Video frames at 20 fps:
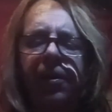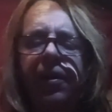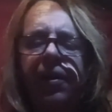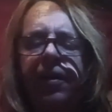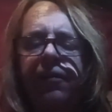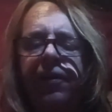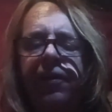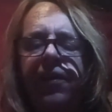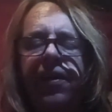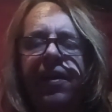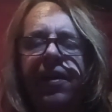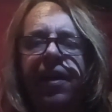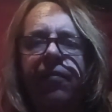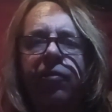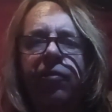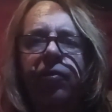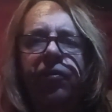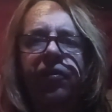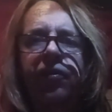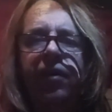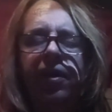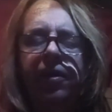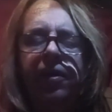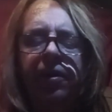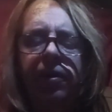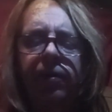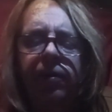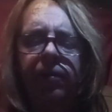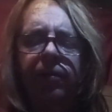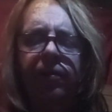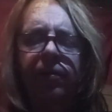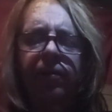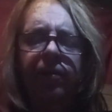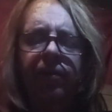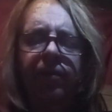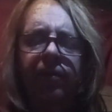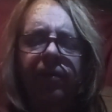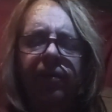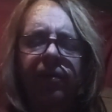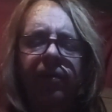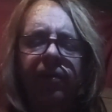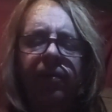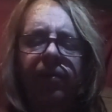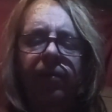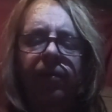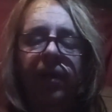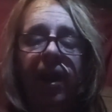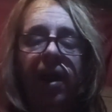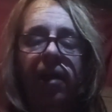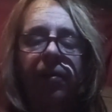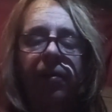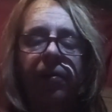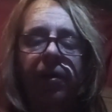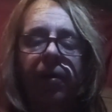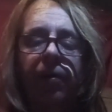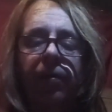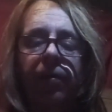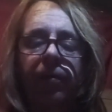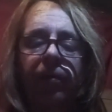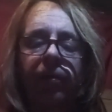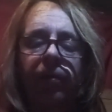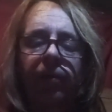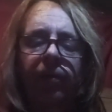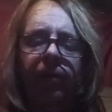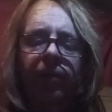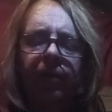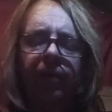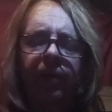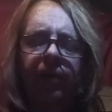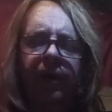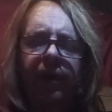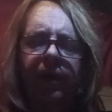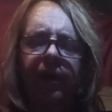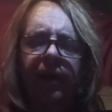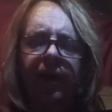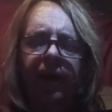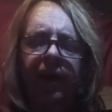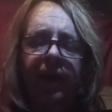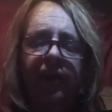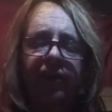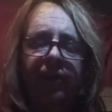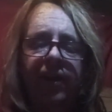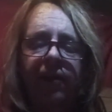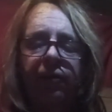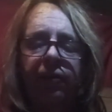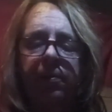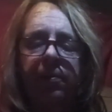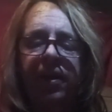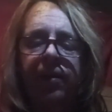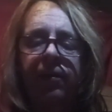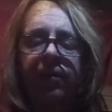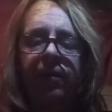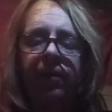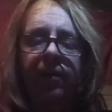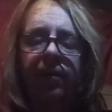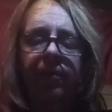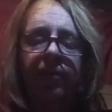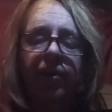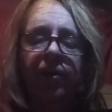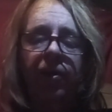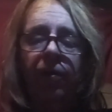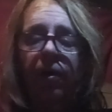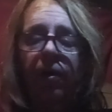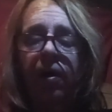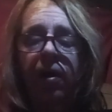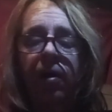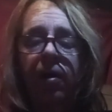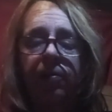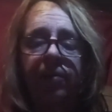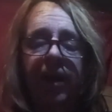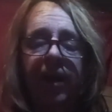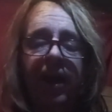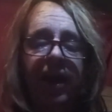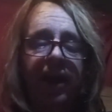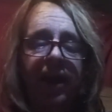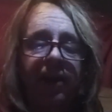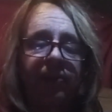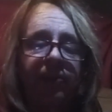in the devil?" said Hugh. Well, I don't know. He's never been no armed, and